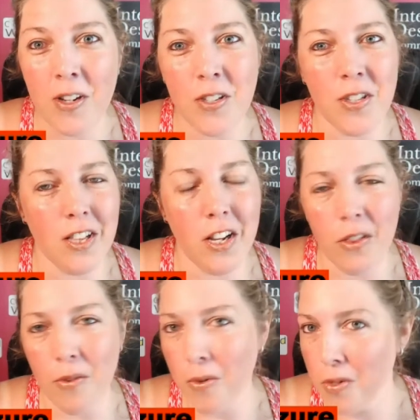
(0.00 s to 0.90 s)
The
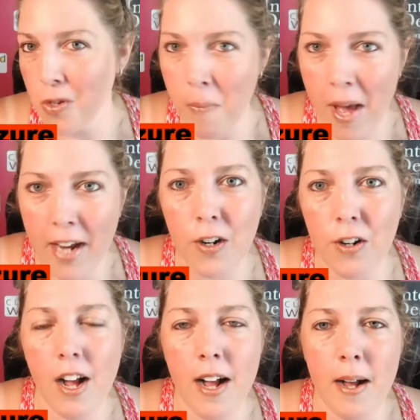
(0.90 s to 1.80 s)
click-throughs are better.
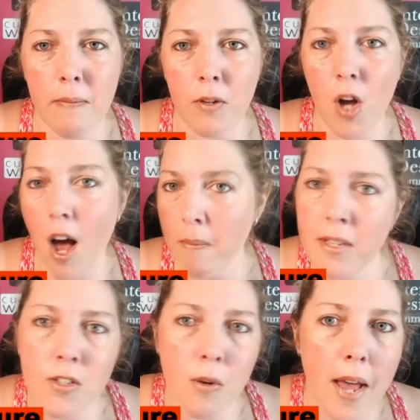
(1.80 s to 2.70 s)
The comments are
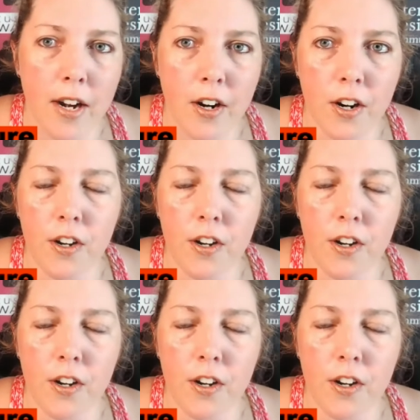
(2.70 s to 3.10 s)
better.